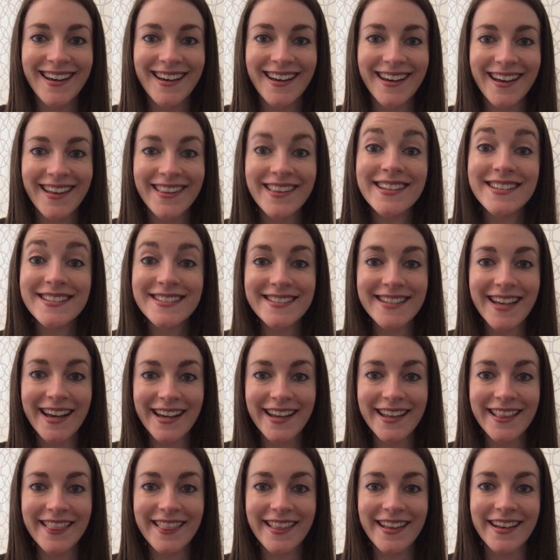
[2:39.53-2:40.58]
And the
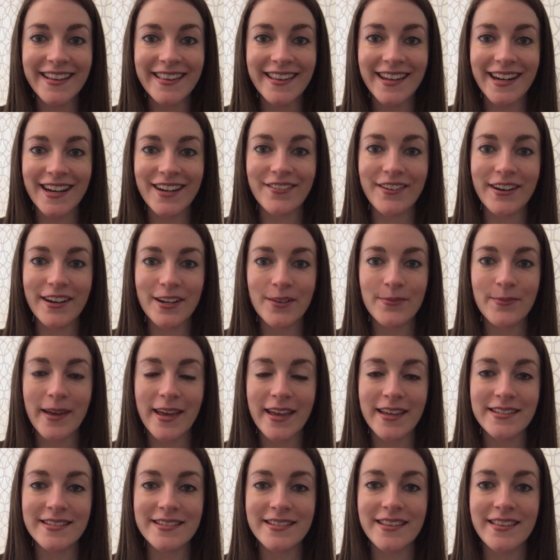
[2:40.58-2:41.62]
second thing that I
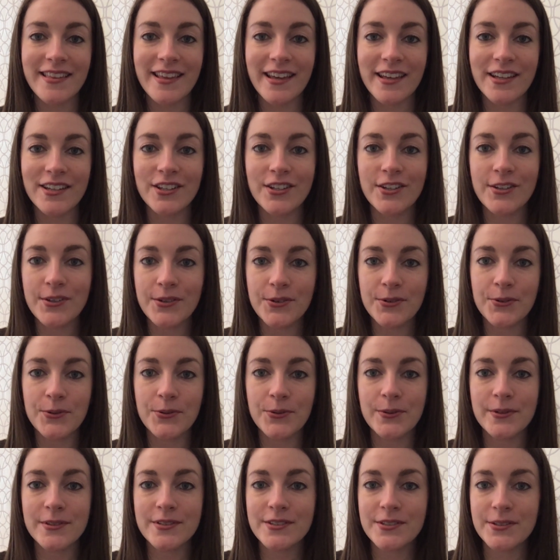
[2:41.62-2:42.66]
recommend that
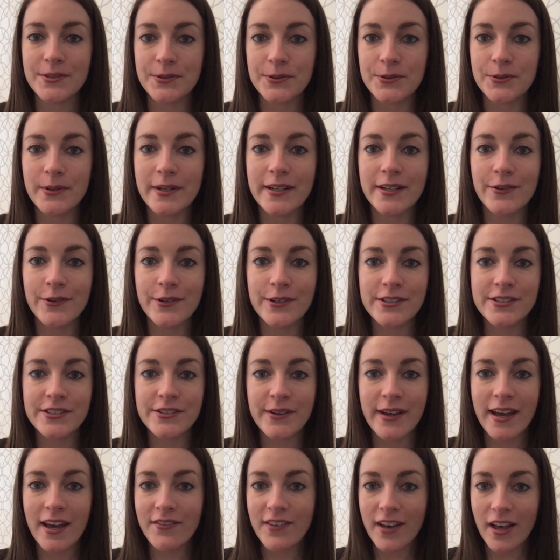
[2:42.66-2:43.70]
you do in order to
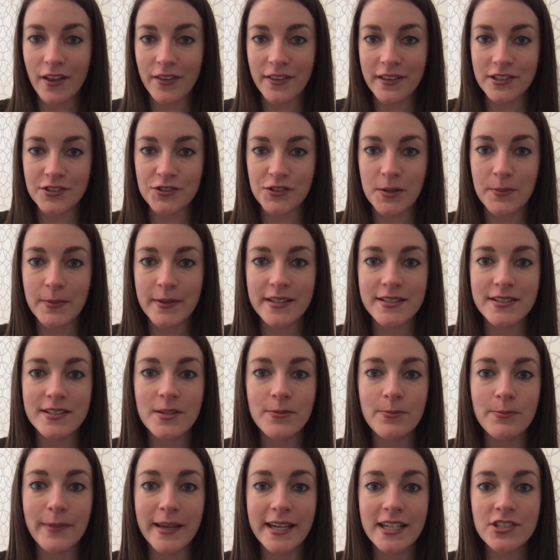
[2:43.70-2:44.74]
have a healthy trip is
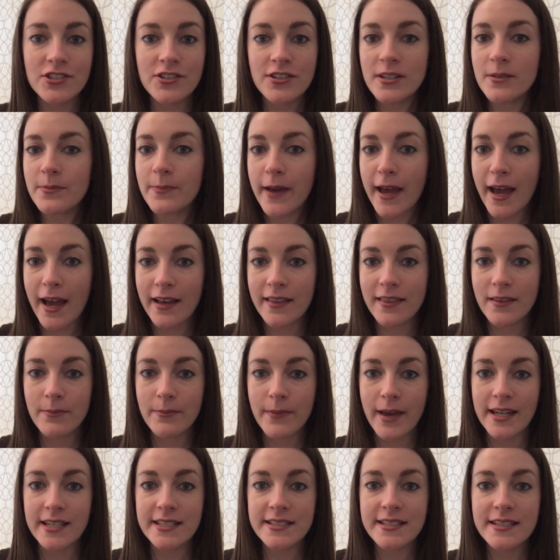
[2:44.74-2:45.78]
to make sure to pack the
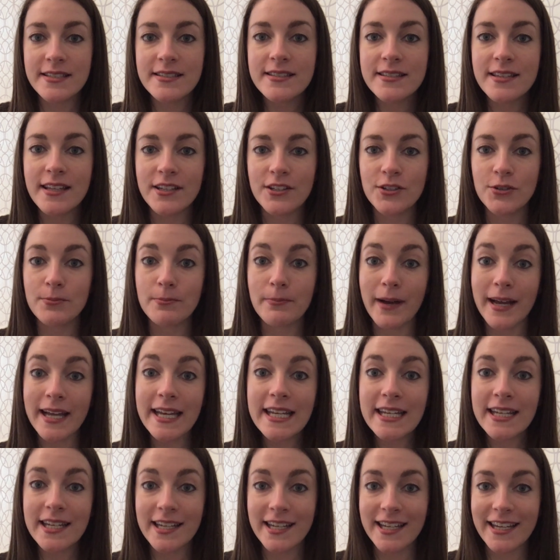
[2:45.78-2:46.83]
medicines that you
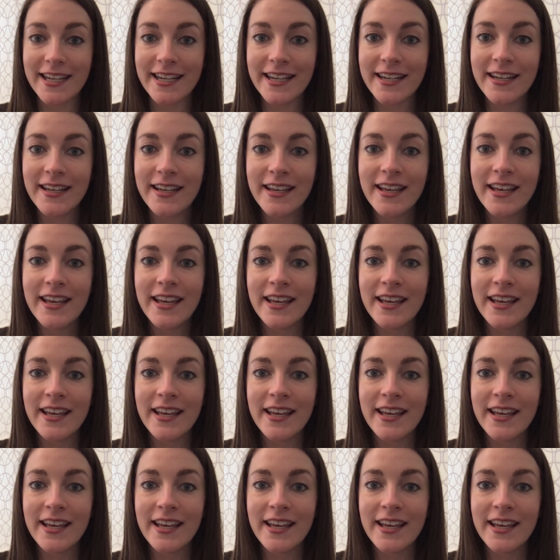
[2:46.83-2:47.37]
might need